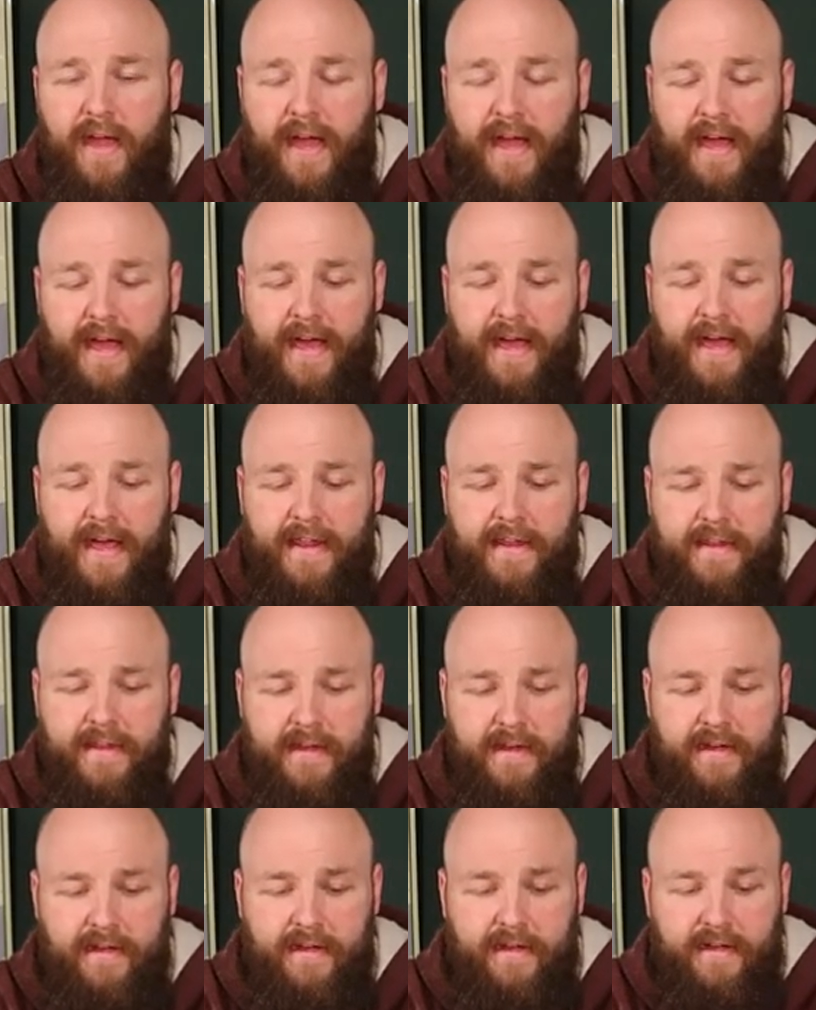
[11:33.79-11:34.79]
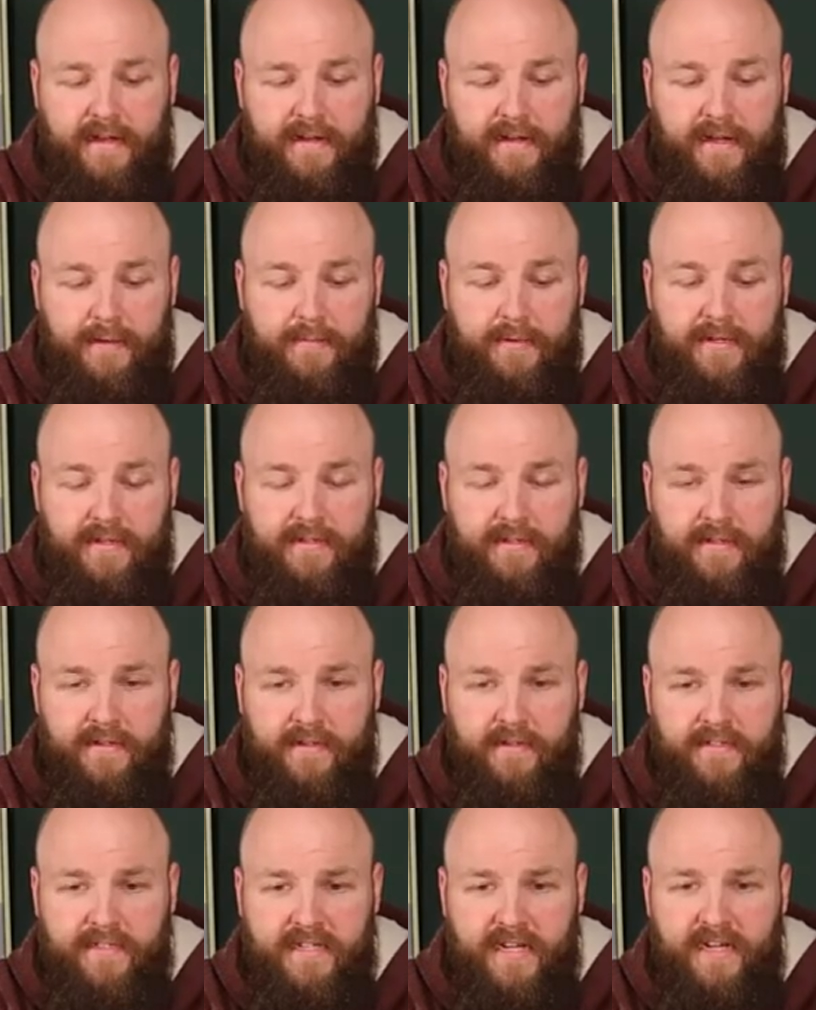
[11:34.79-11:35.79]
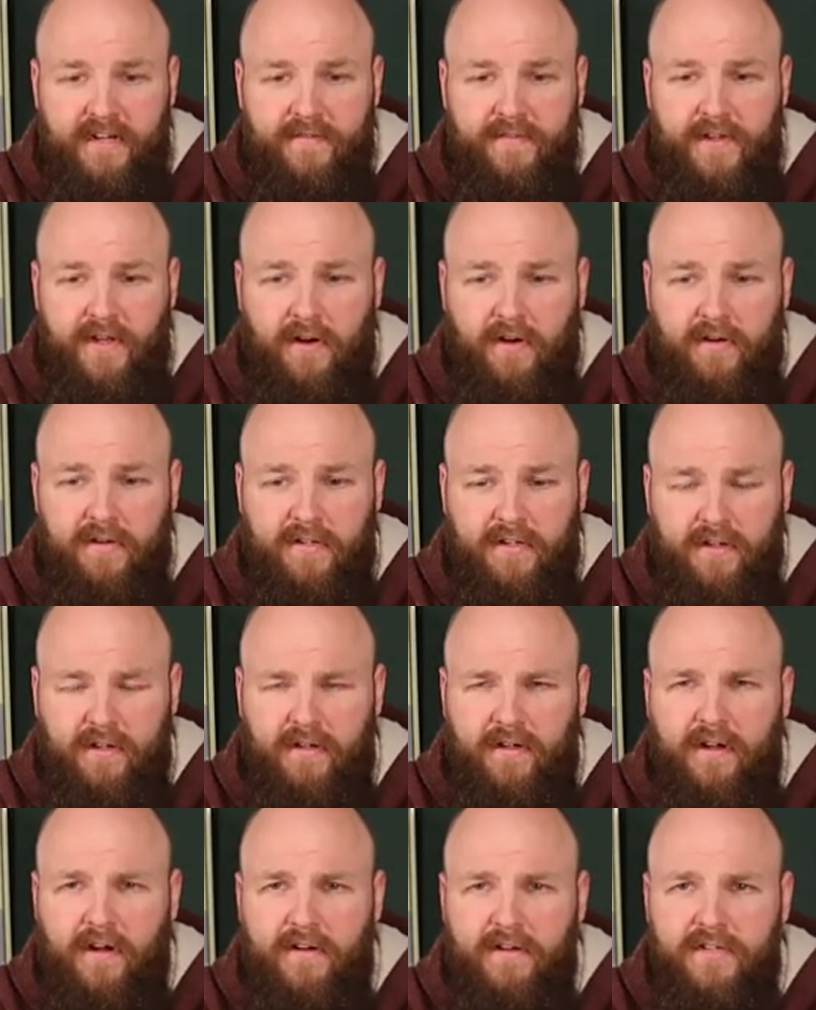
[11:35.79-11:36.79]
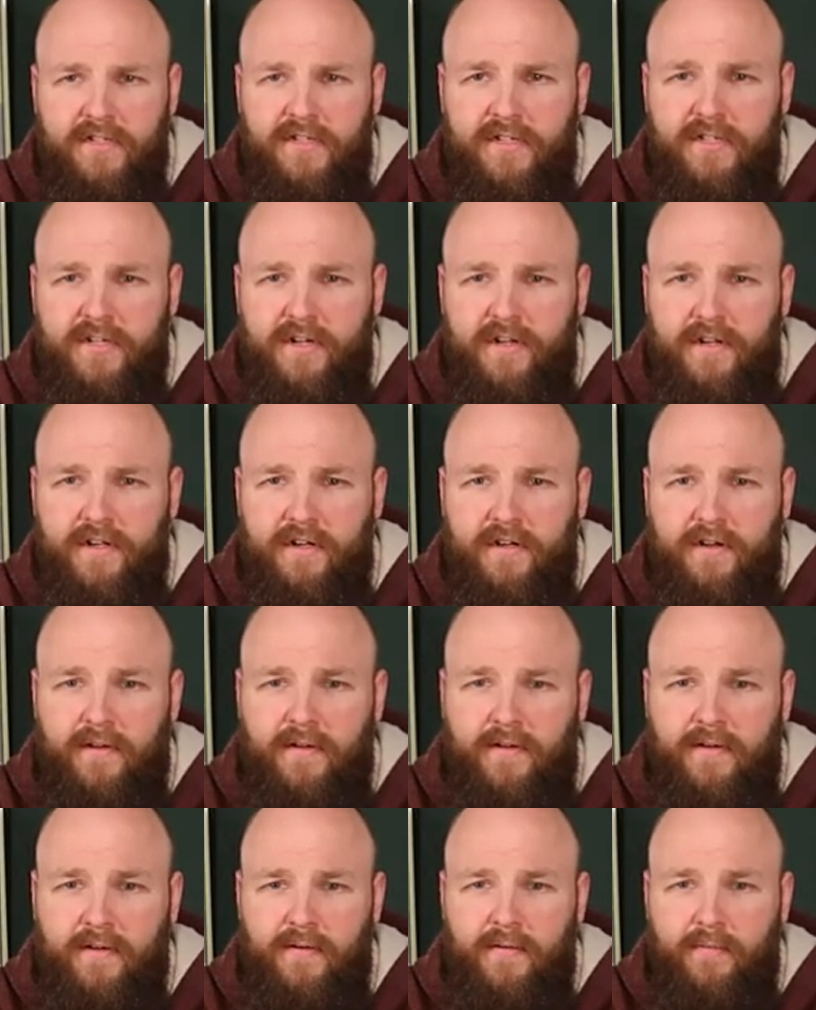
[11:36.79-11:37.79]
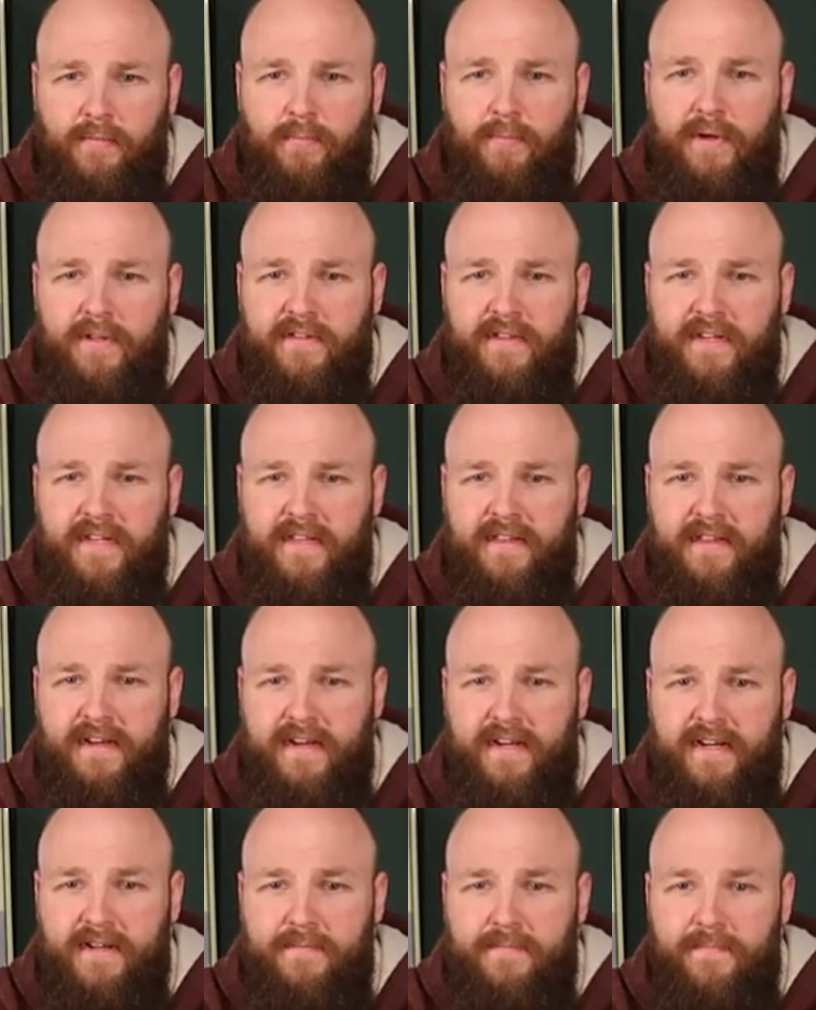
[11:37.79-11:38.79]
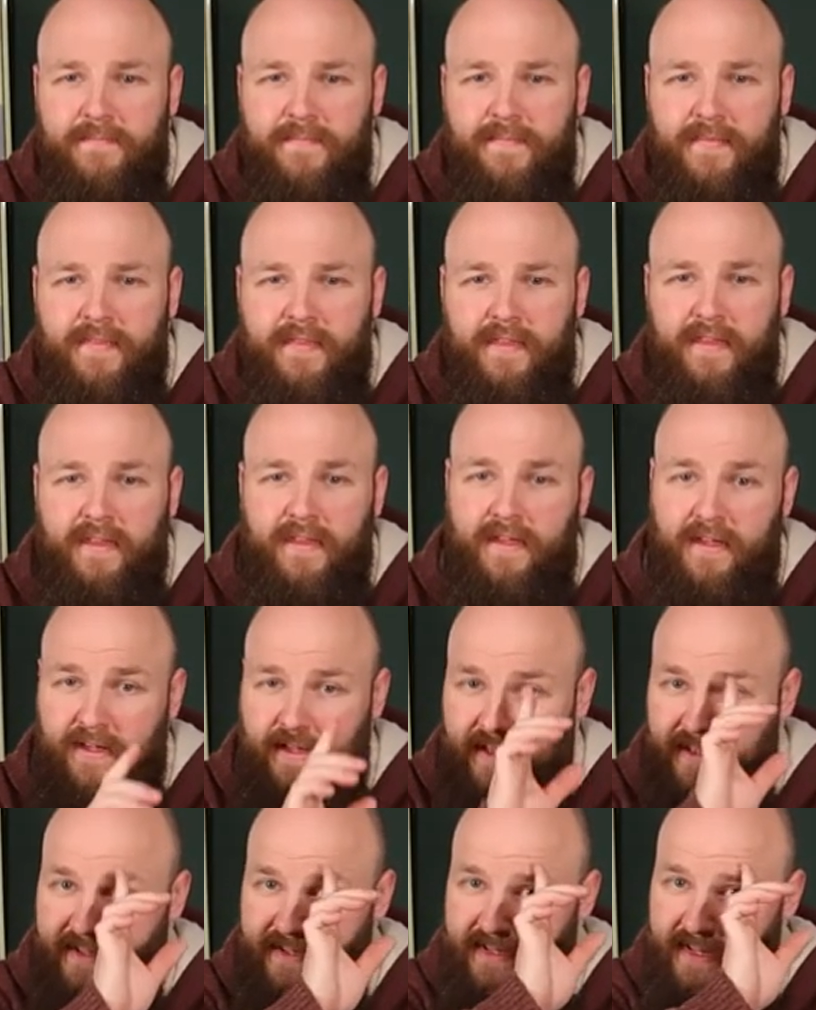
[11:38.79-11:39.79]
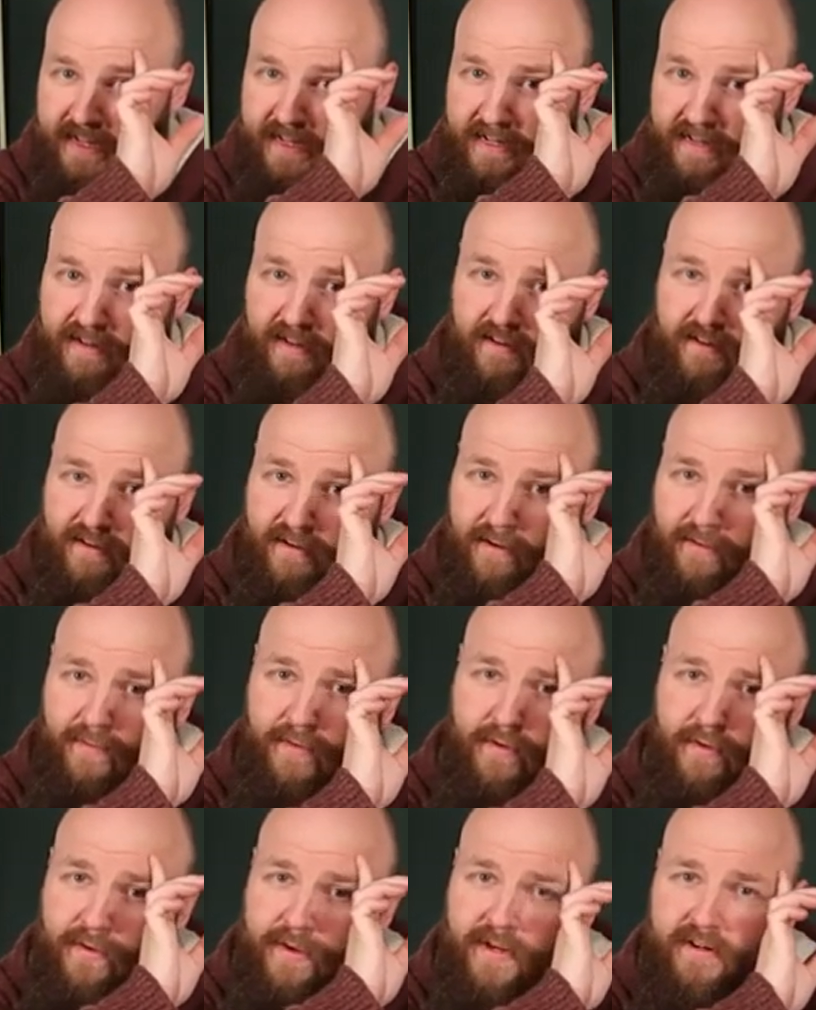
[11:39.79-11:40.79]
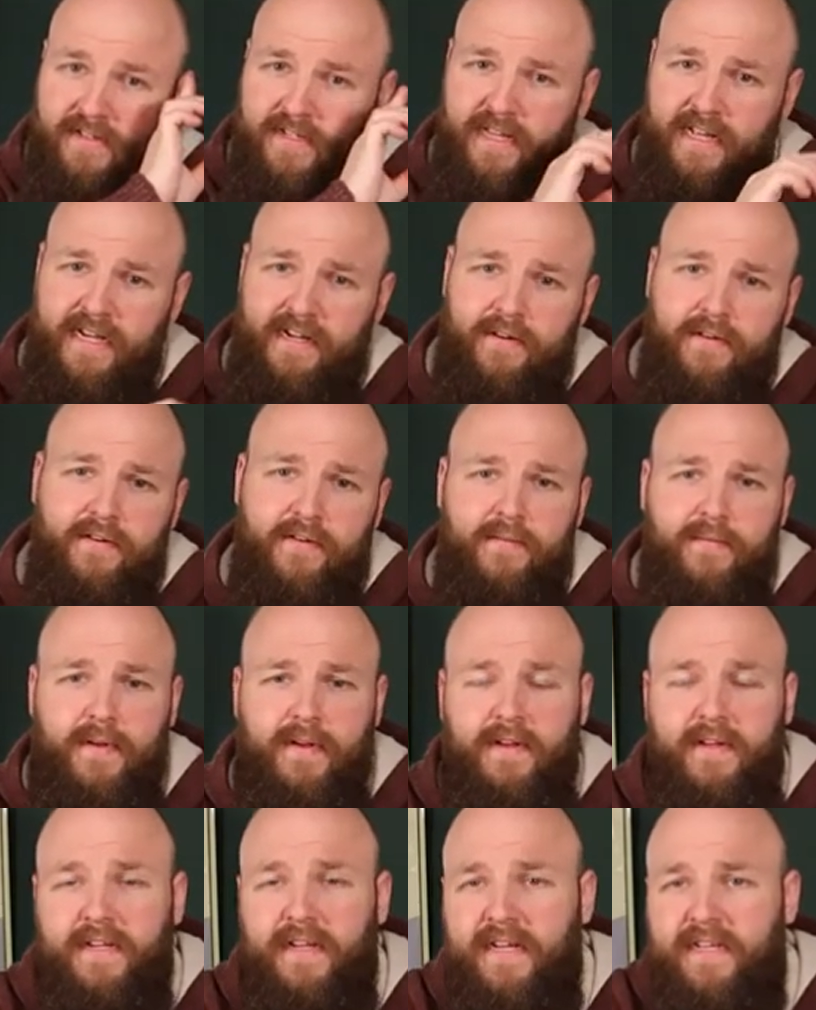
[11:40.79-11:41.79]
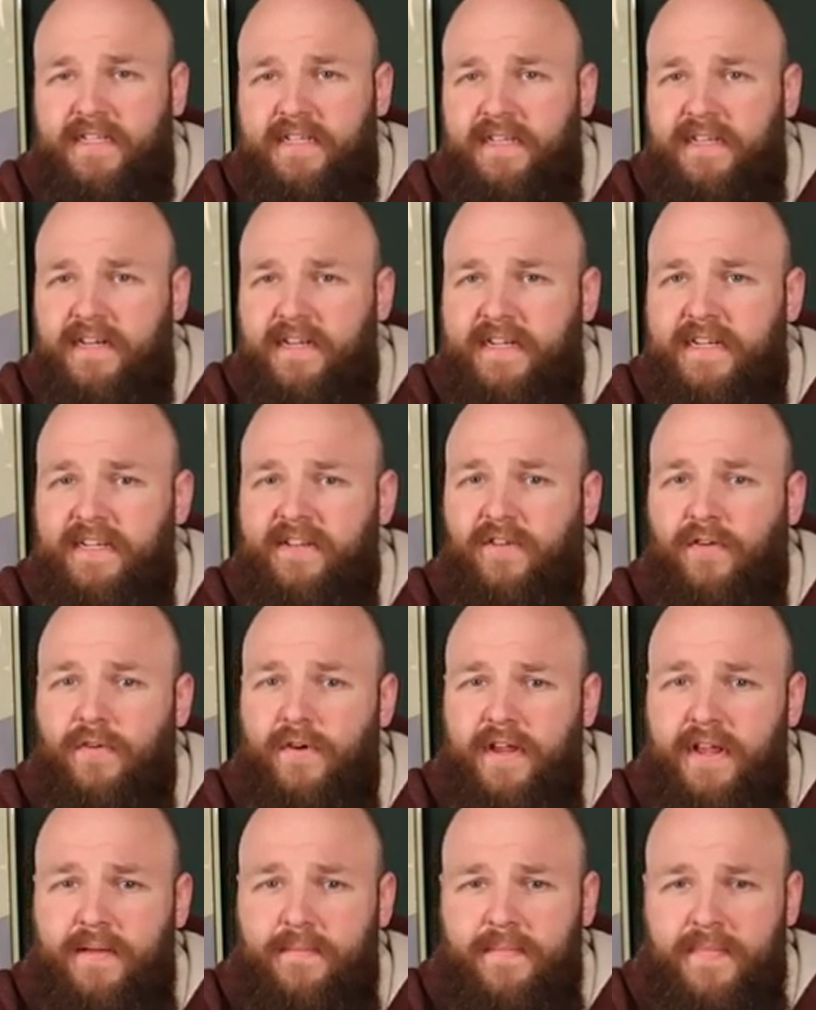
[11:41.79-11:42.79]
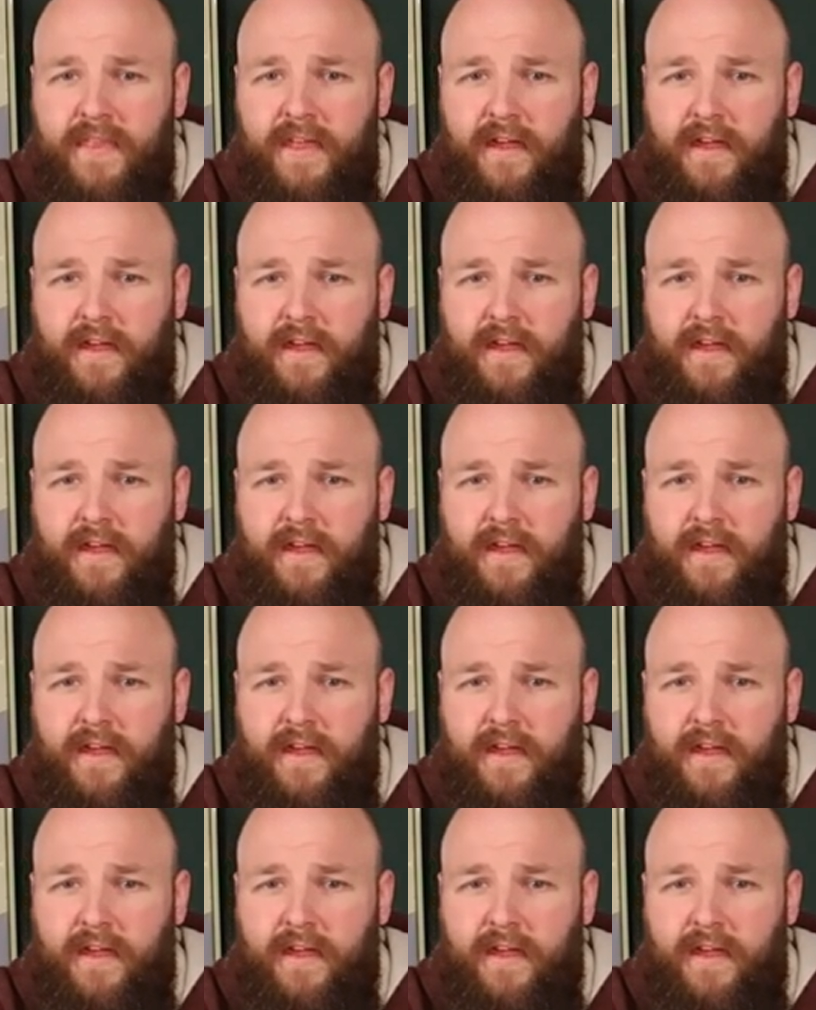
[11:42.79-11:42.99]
and they built a state-of-the-art, a large bottling line. Then a few years later, in uh, 1993,